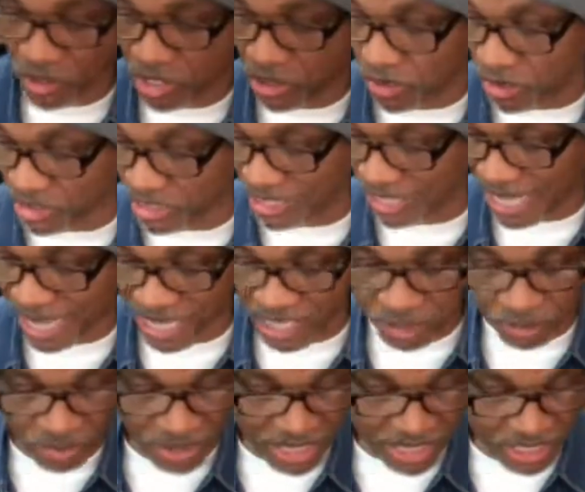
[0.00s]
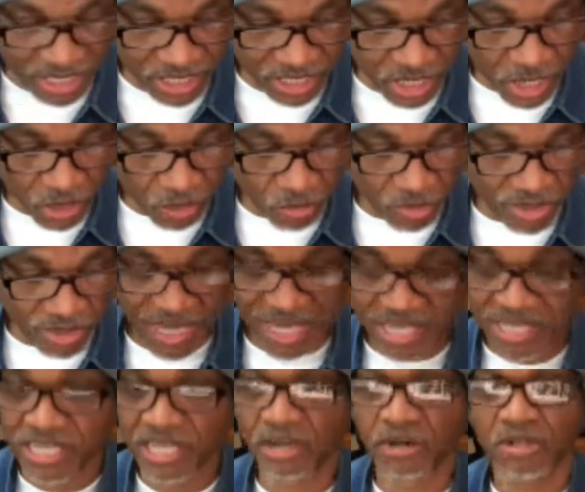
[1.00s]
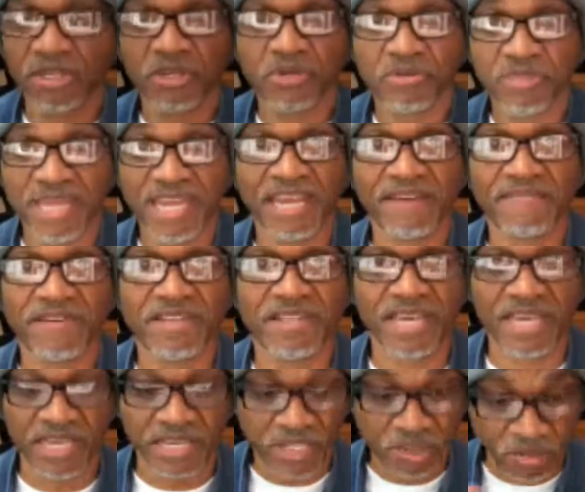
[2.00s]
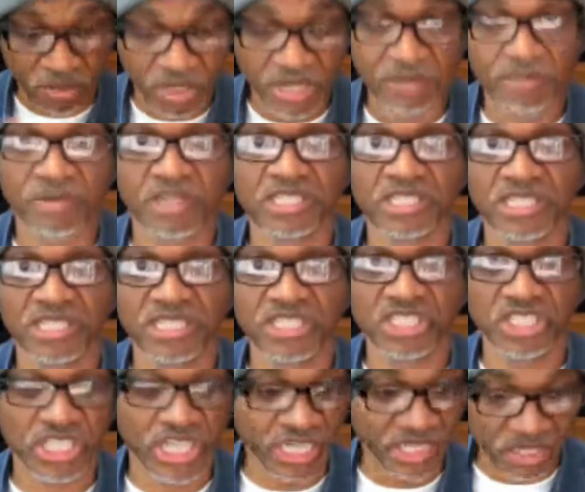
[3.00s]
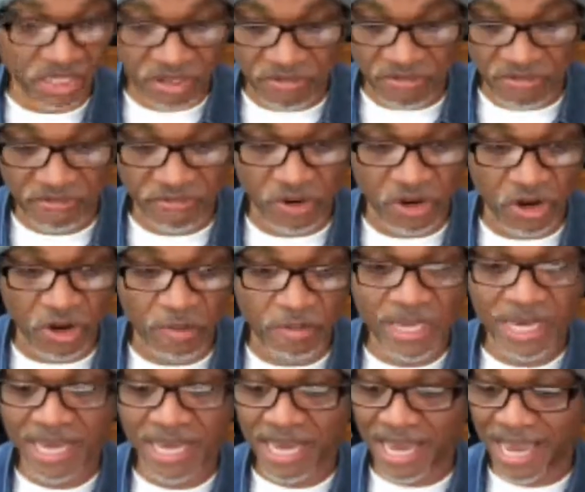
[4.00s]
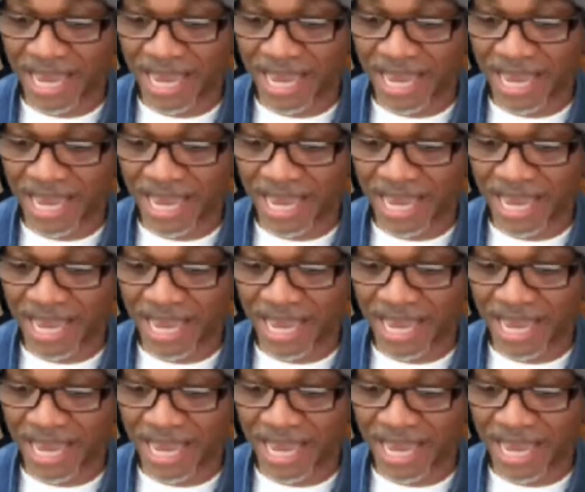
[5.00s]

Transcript: record the last process where they tell you that everything is pretty much legit and confirmed,